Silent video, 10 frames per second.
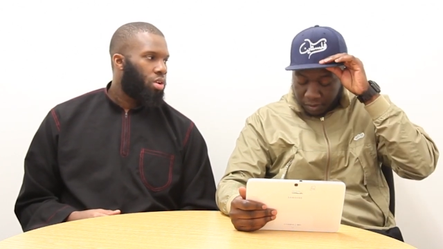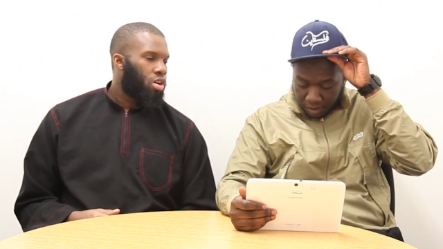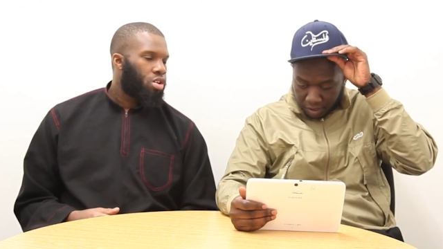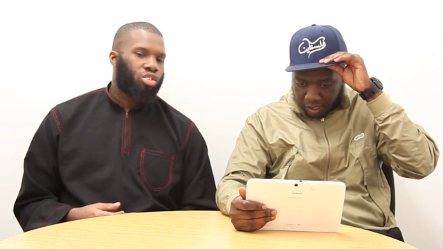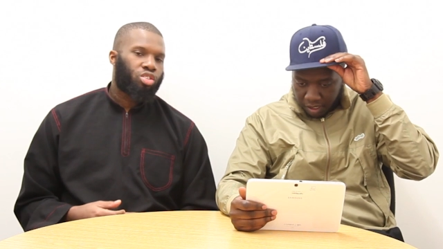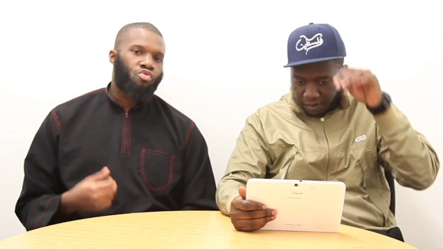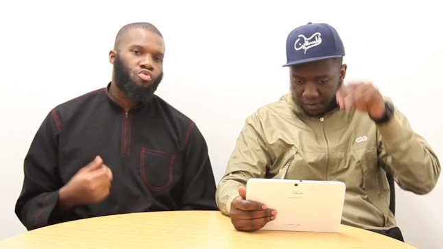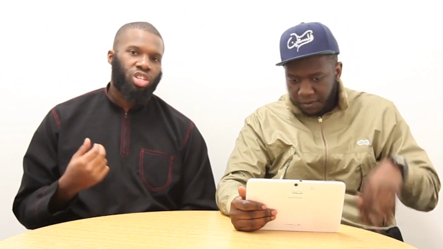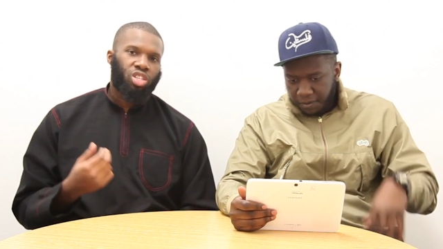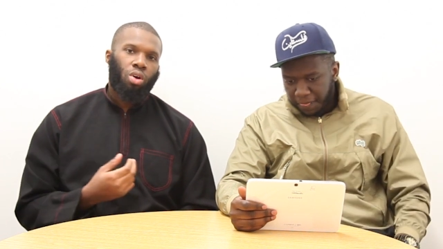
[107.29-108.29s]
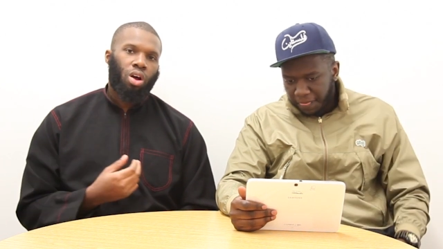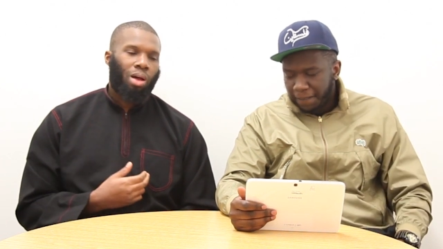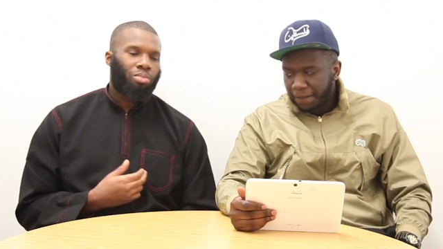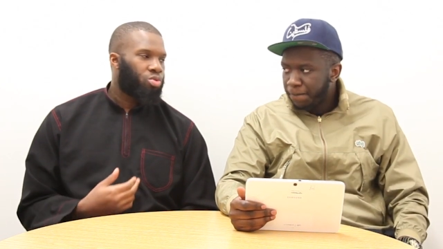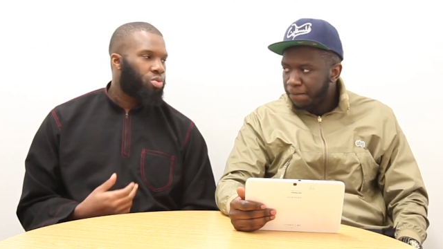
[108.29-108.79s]
Speaker 1: Because the risk what
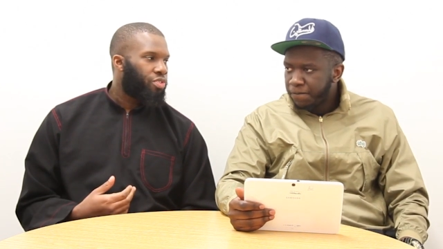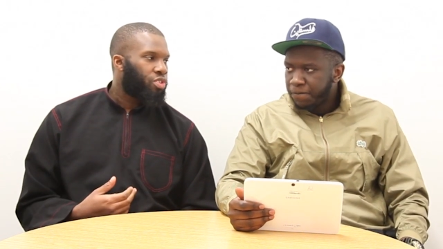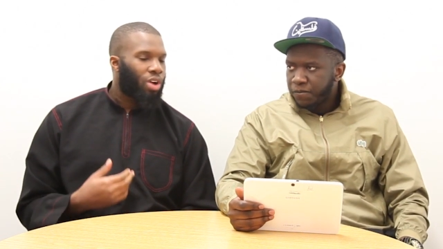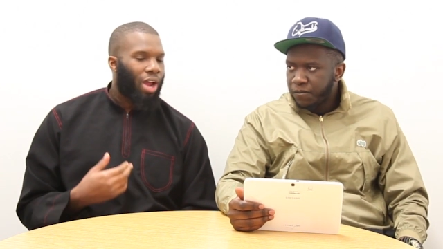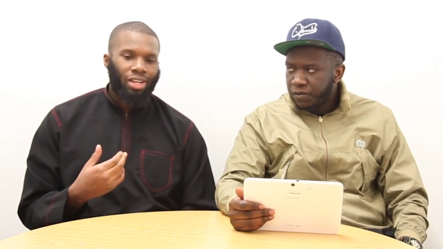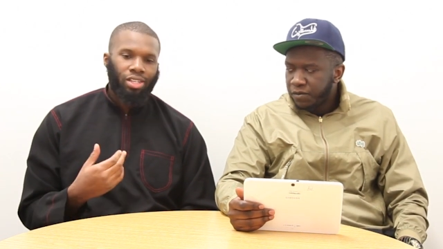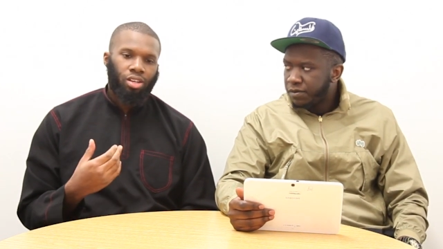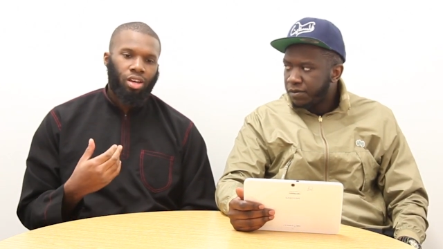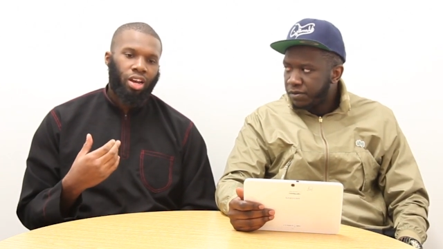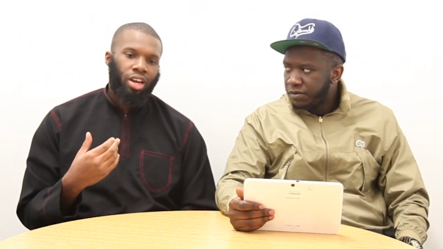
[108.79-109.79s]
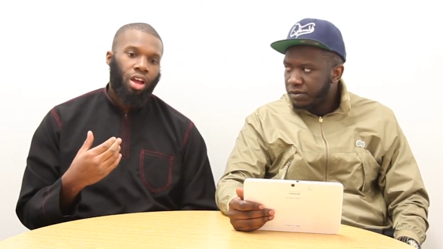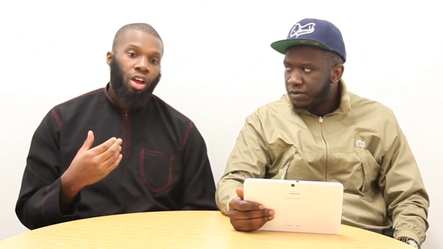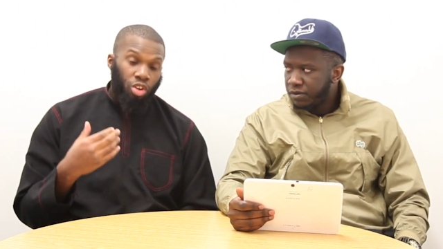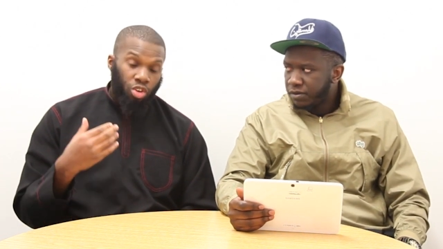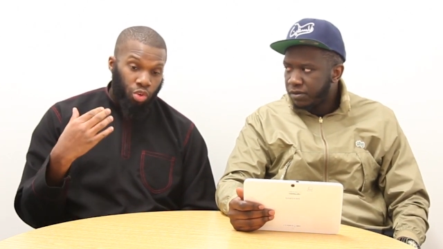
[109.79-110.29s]
comes with trying to
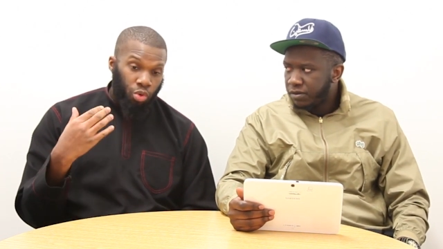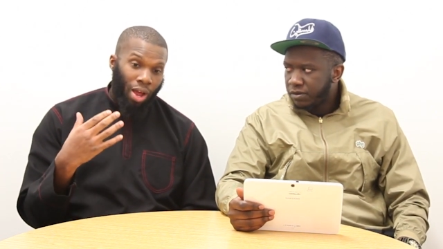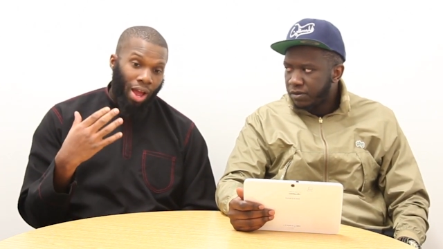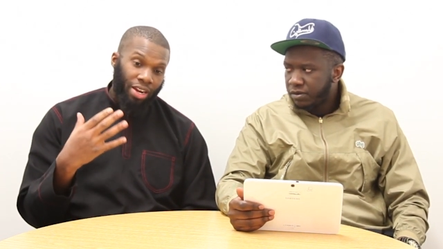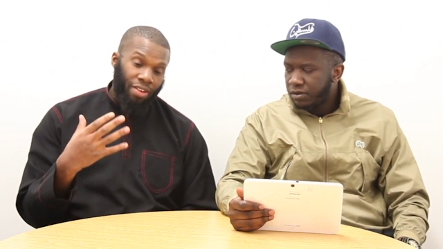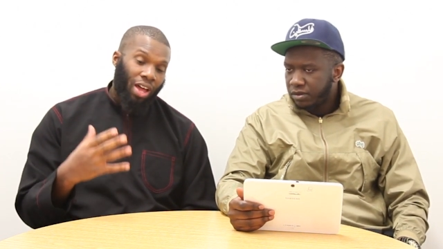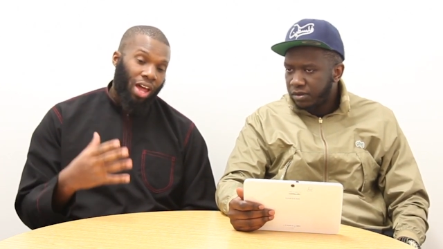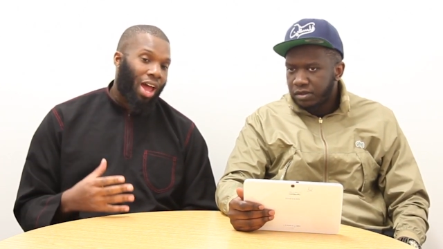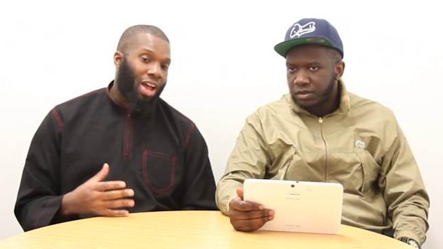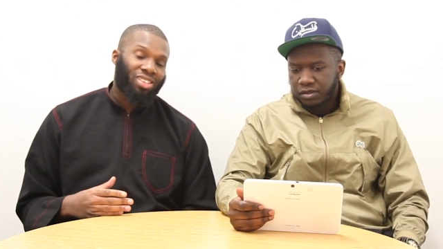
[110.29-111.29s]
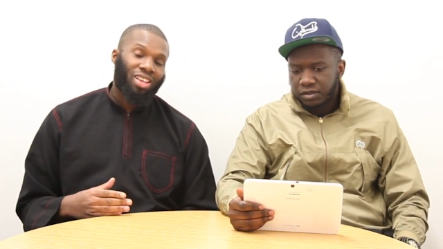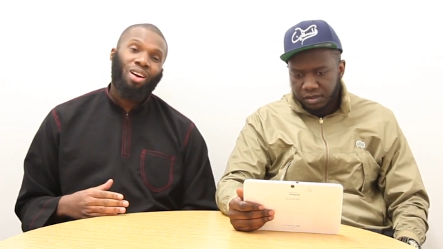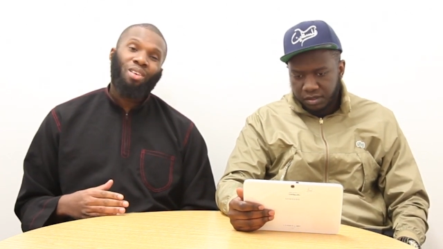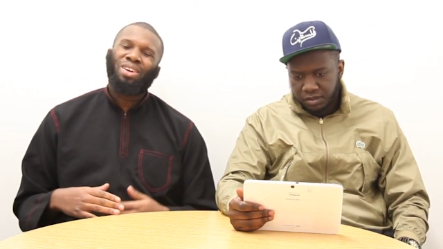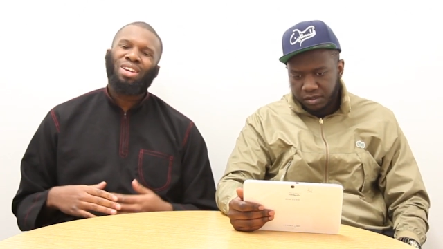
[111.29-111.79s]
do that, live that
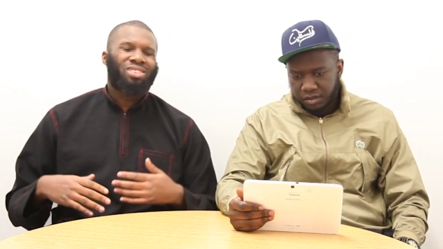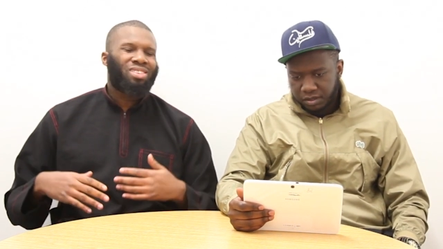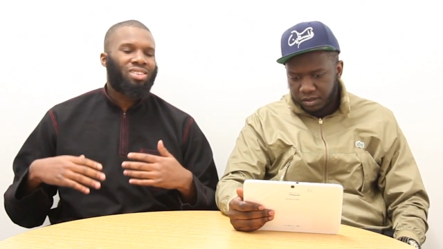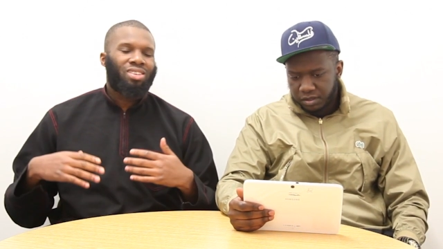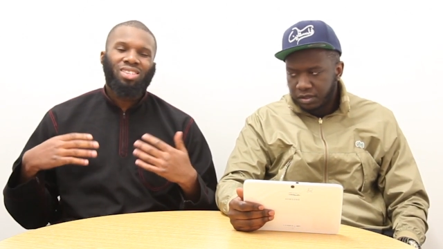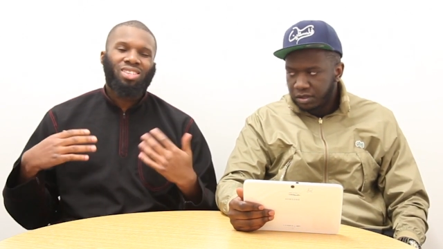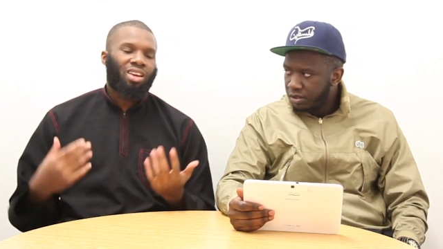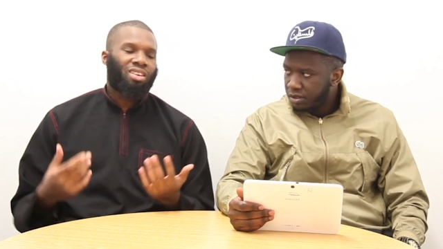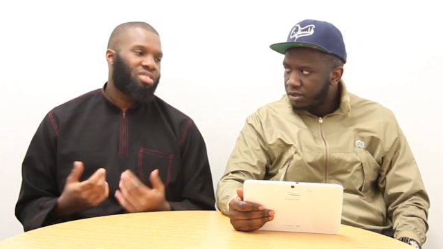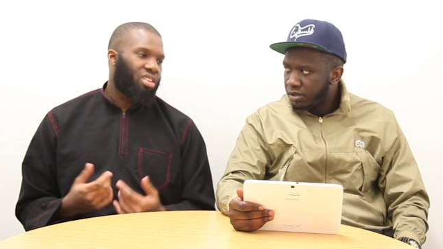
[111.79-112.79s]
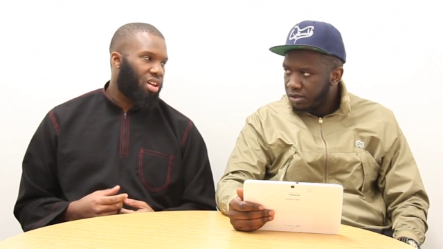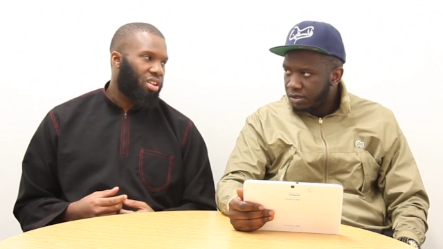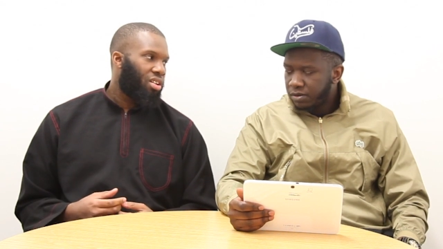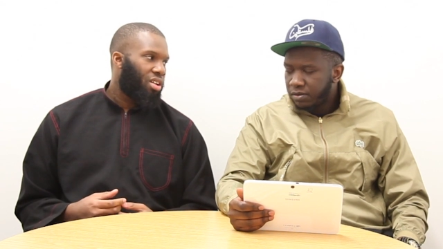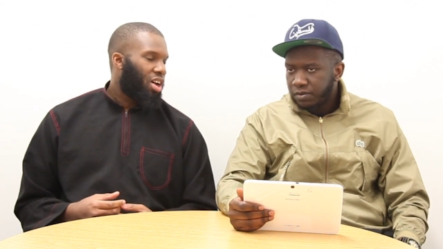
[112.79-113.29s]
lifestyle, is is second to none.
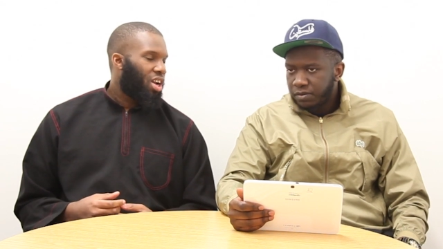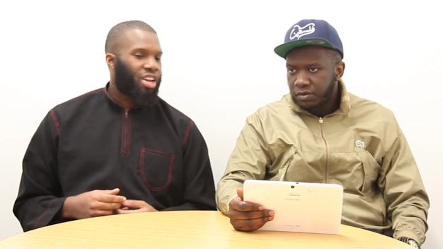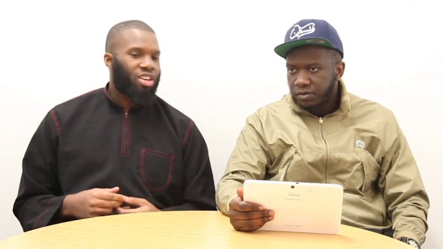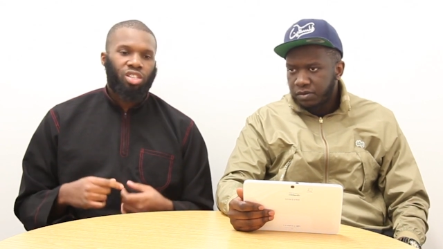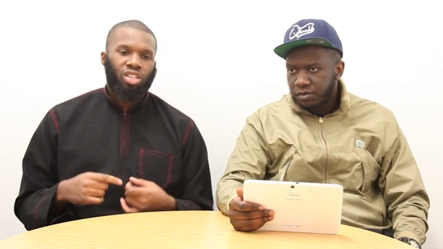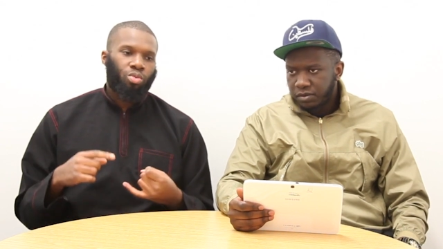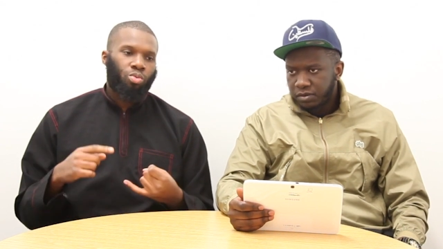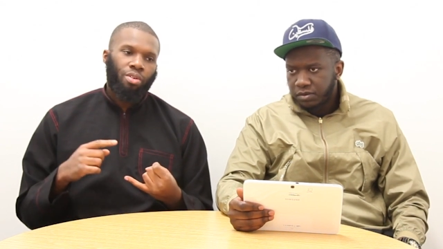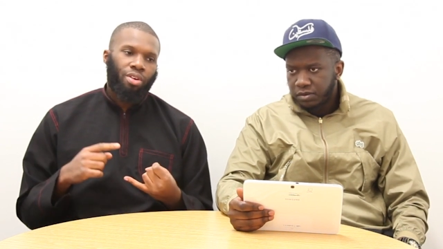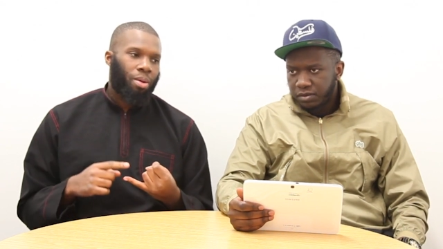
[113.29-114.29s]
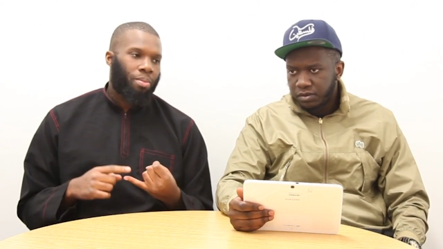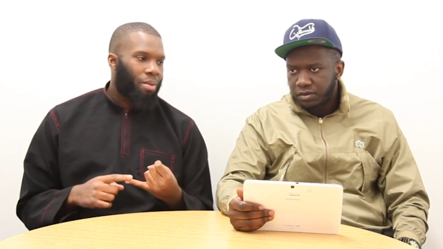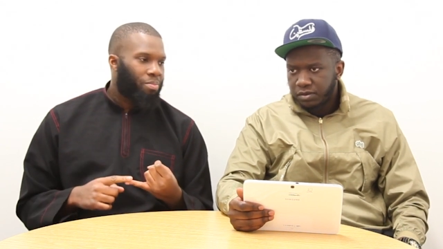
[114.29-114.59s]
Like you said, worrying about